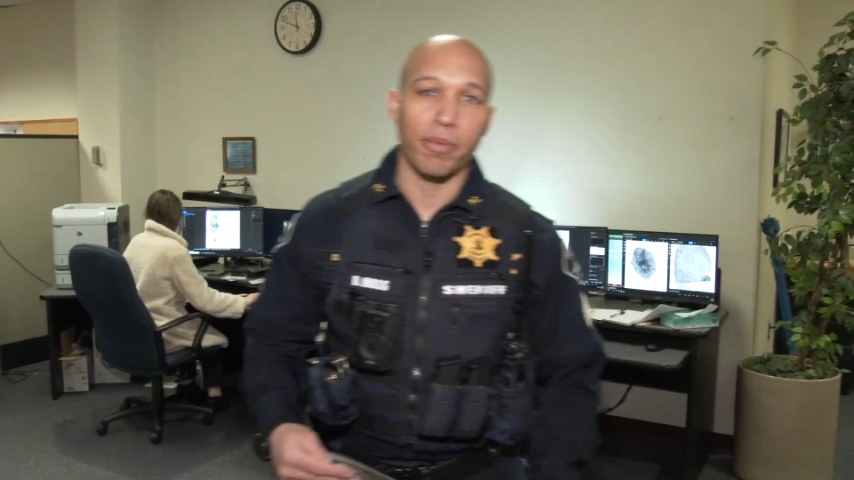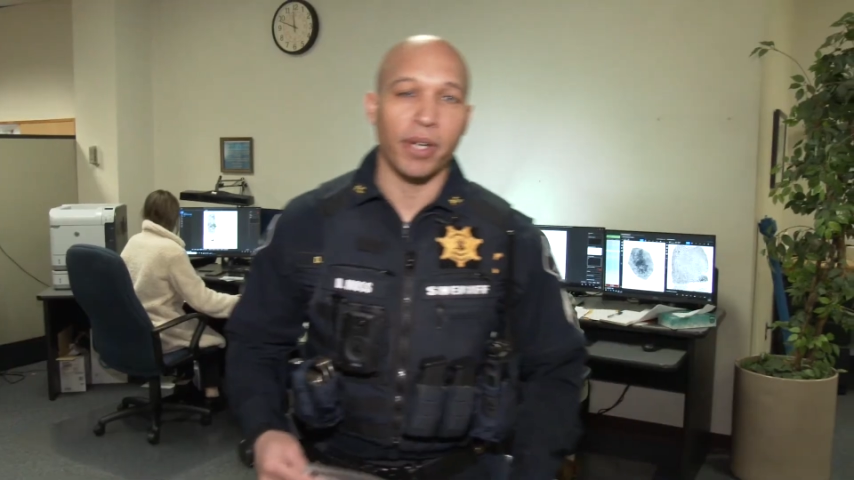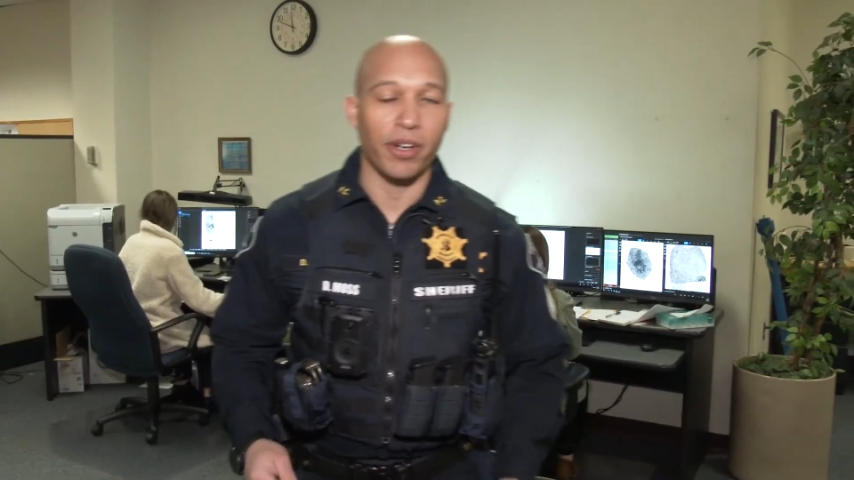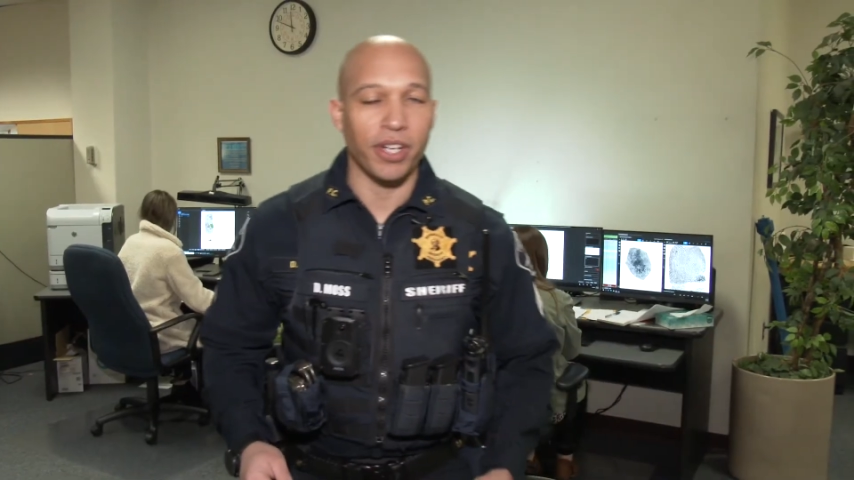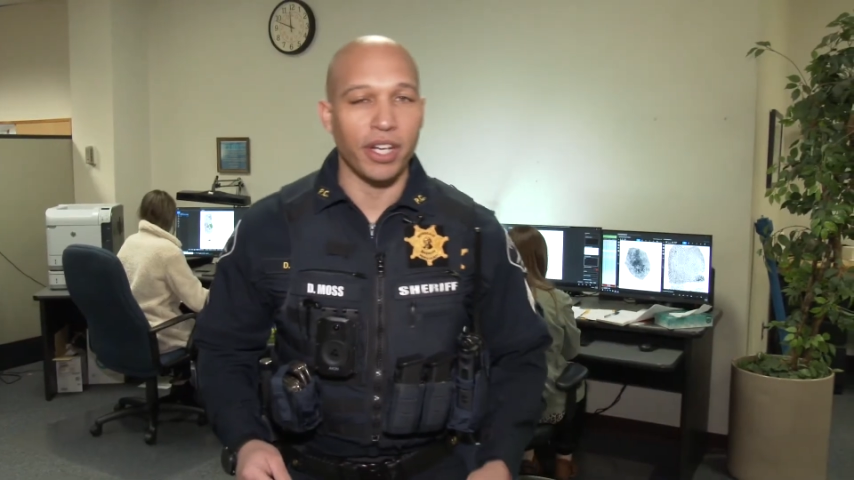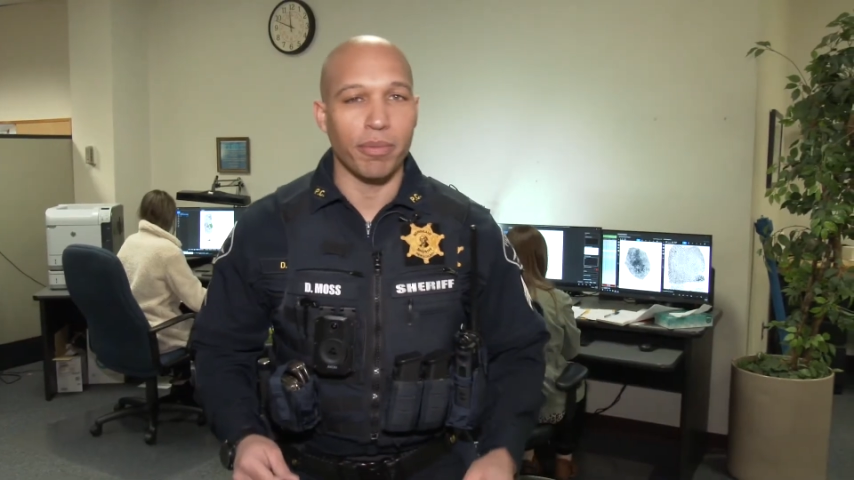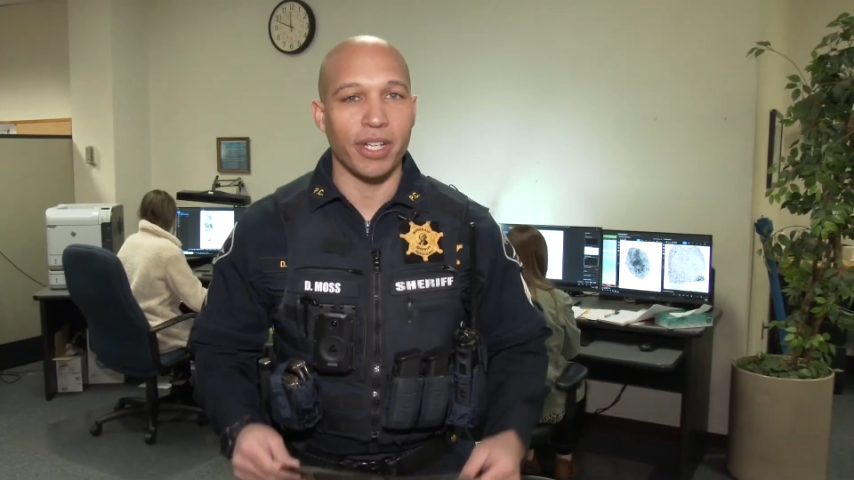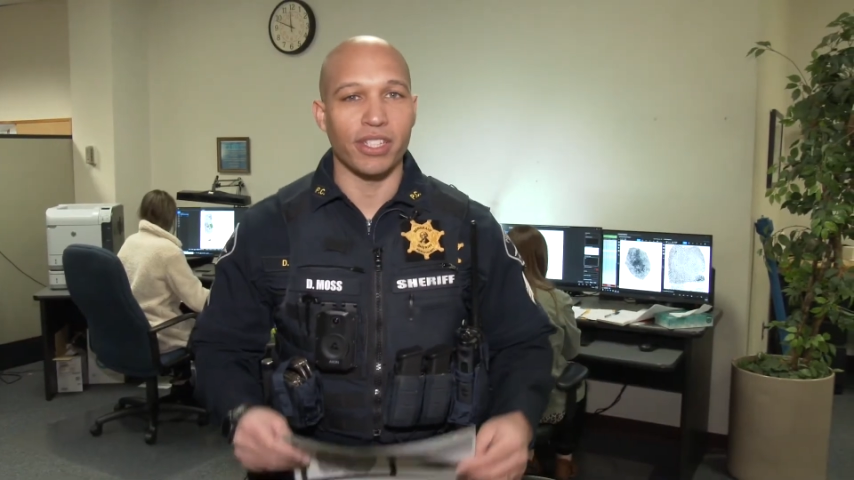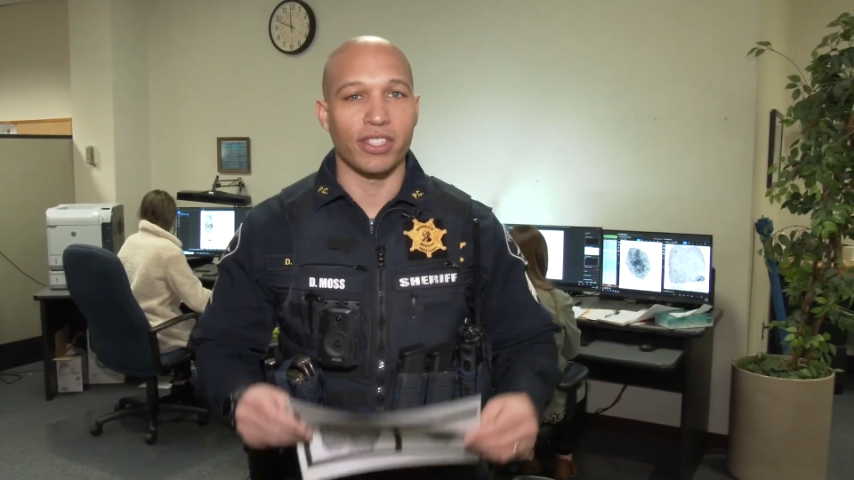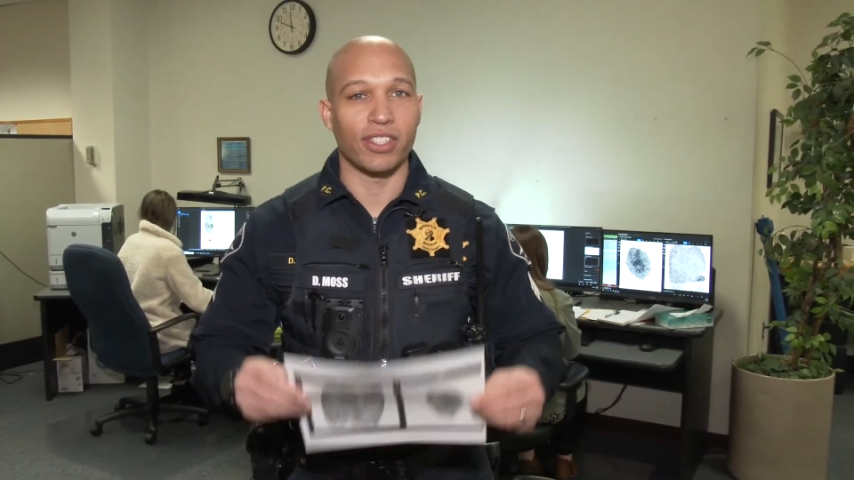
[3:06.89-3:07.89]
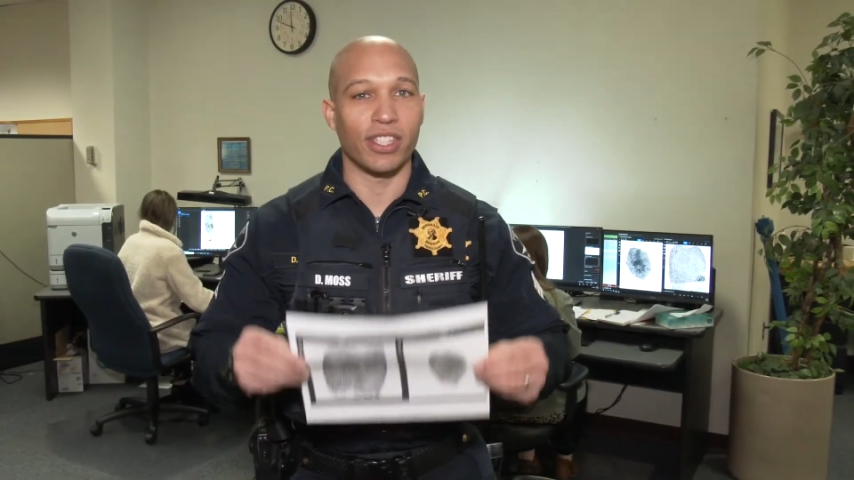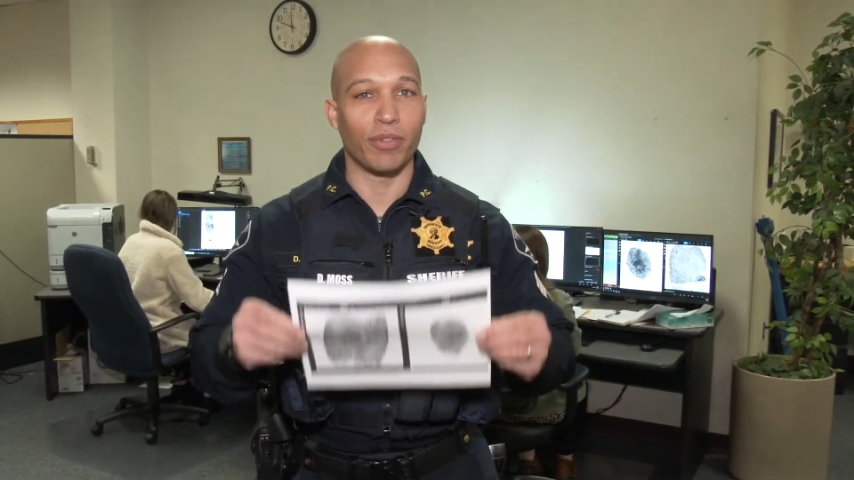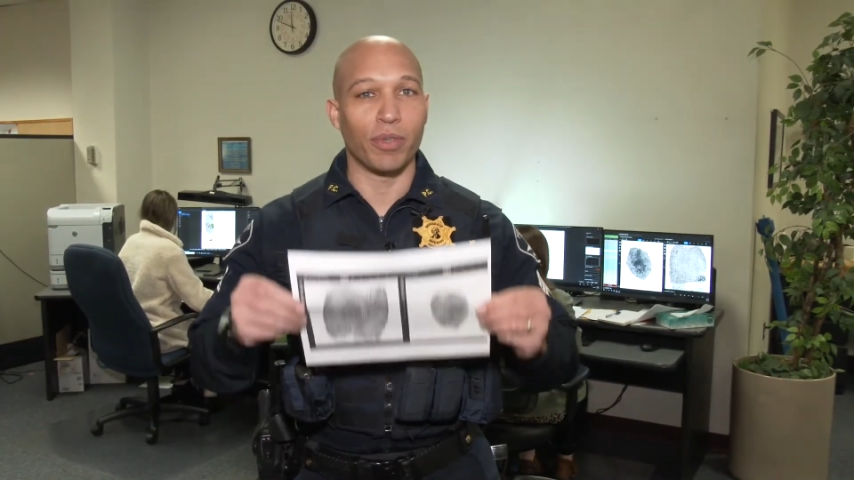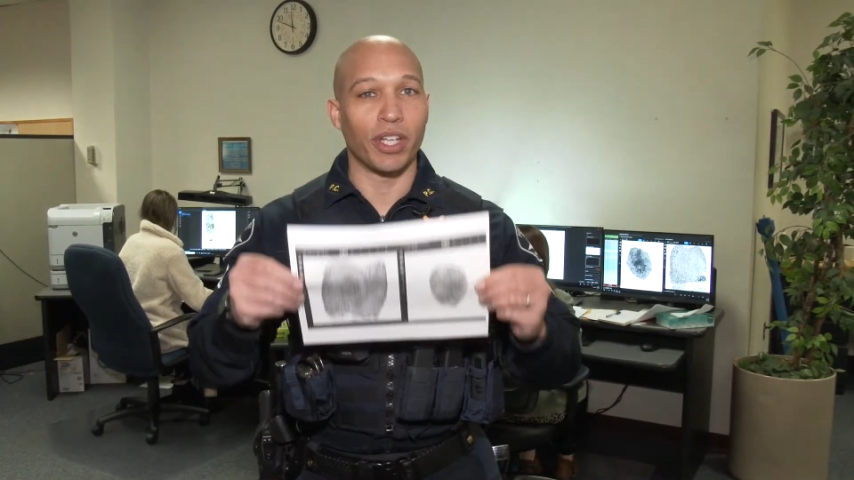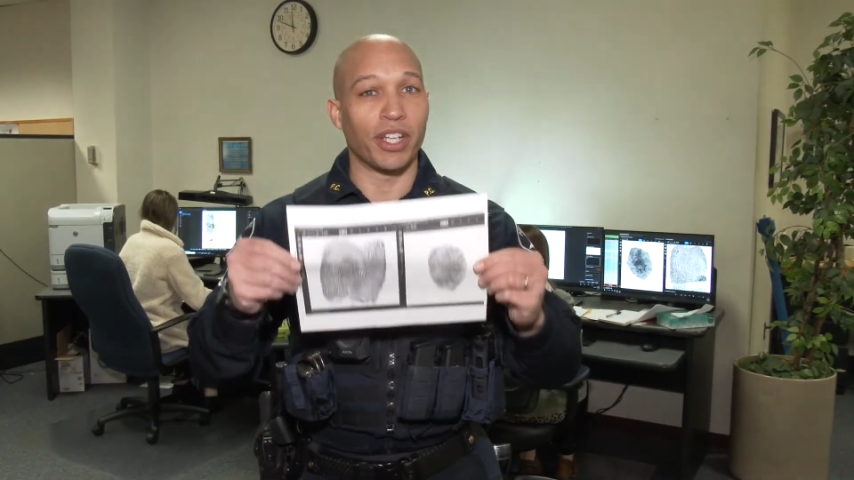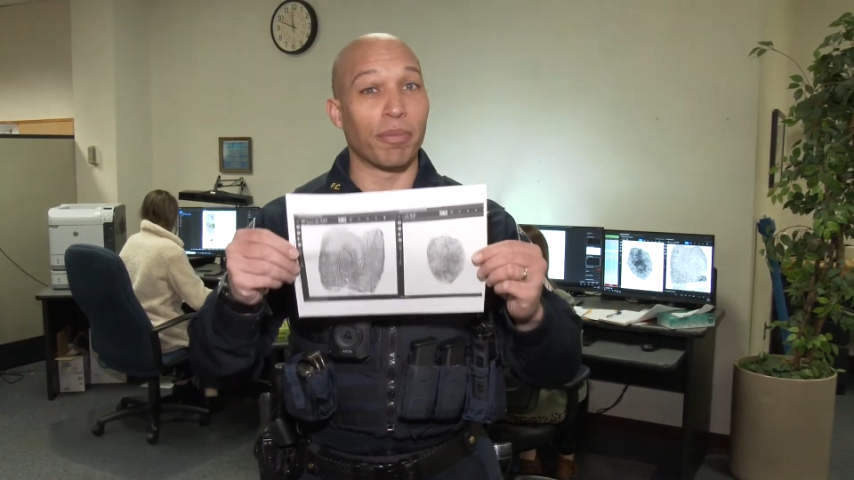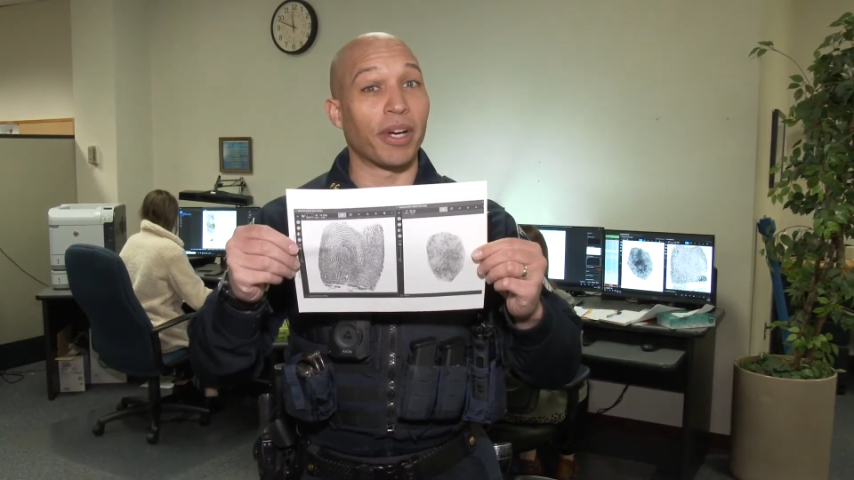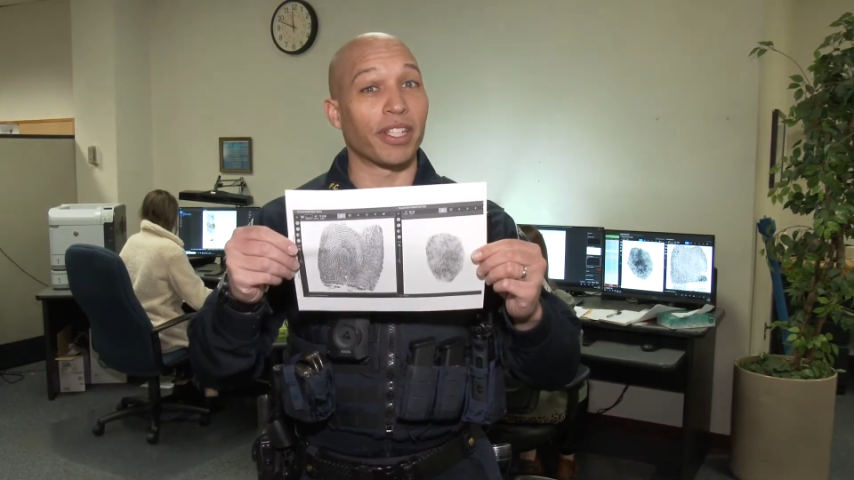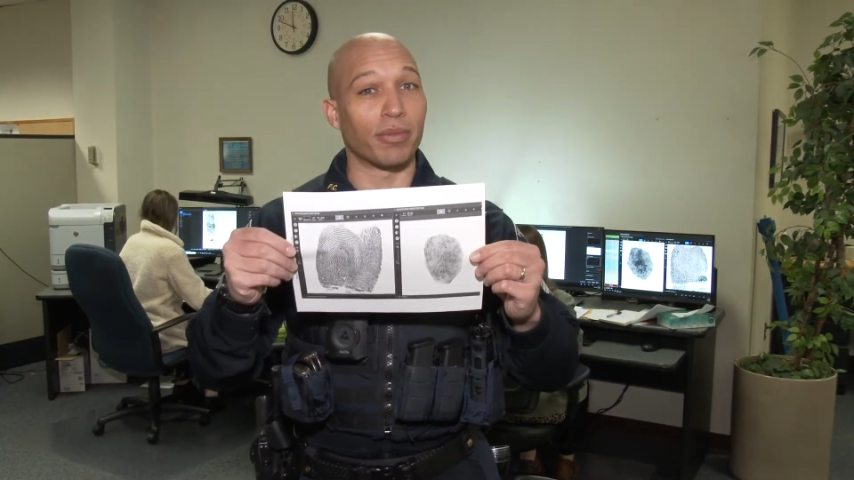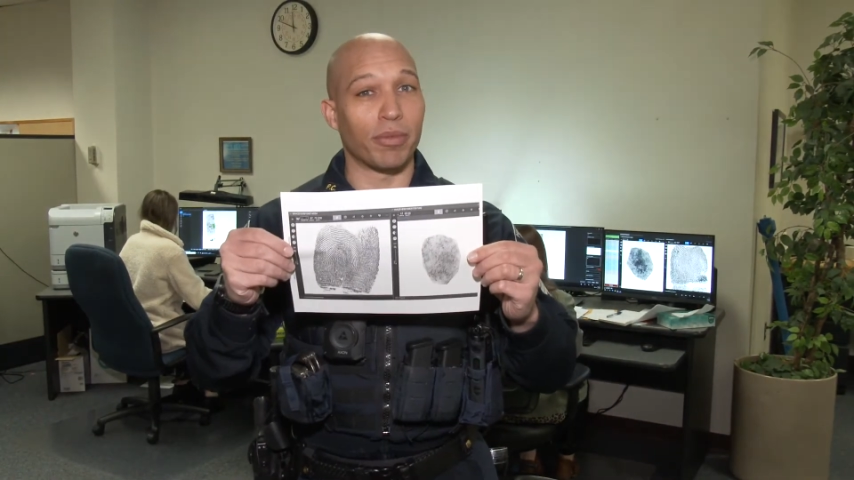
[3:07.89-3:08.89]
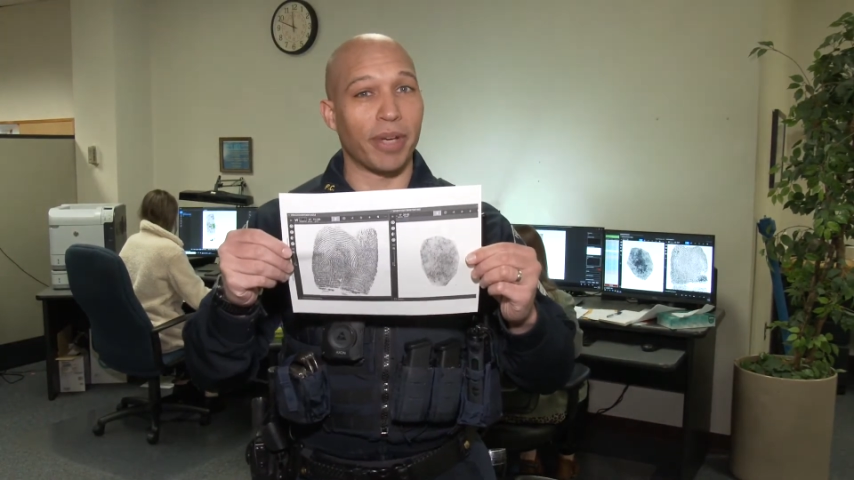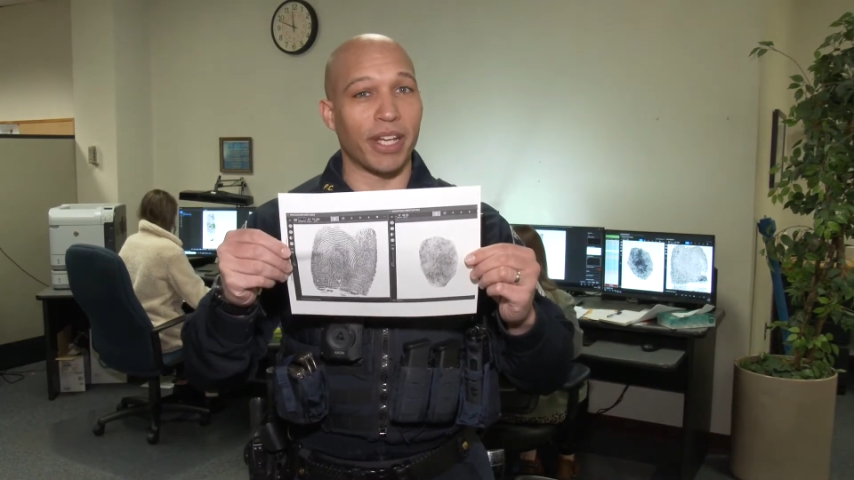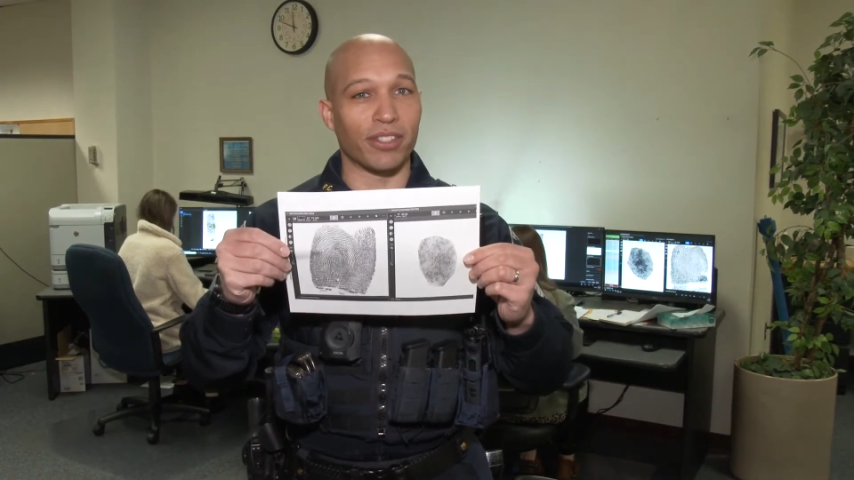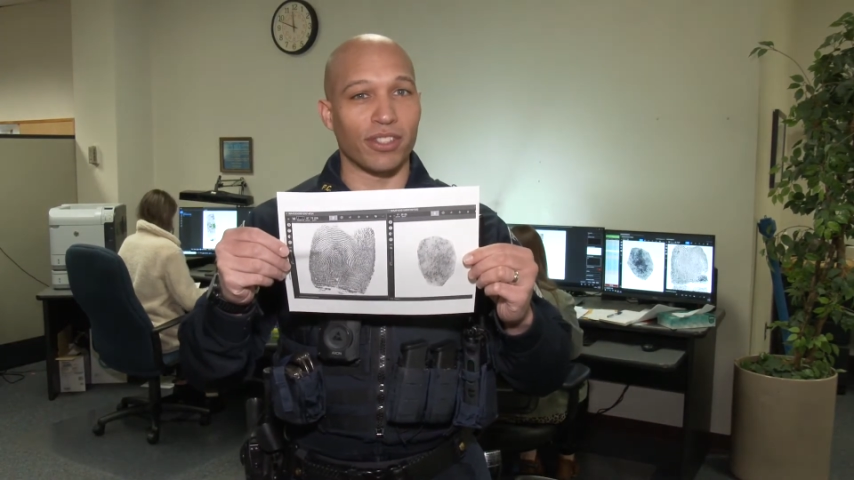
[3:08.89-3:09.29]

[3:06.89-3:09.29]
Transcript: them in our database to see if we can get a possible match.